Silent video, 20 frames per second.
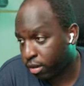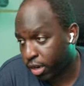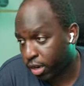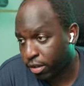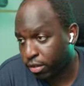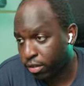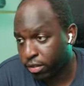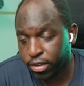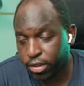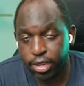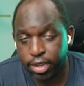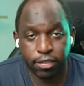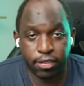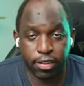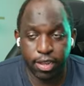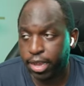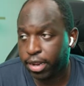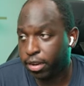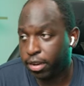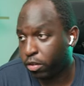data
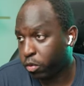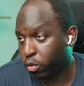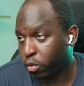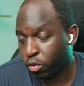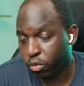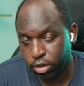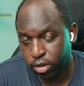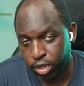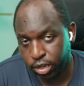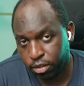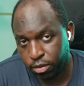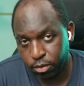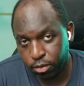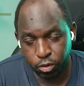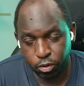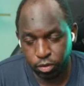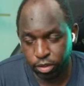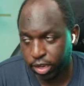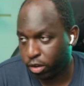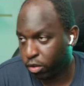sets and or data
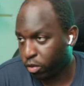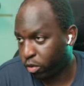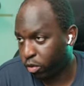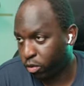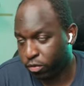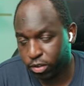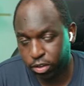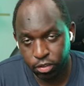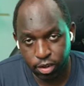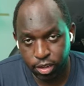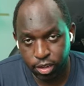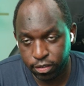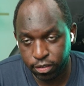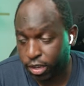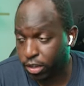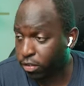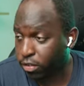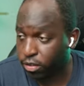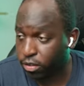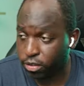models and or
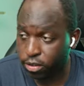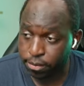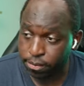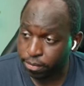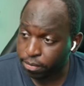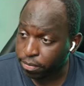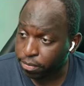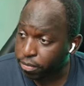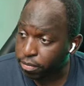visualizations.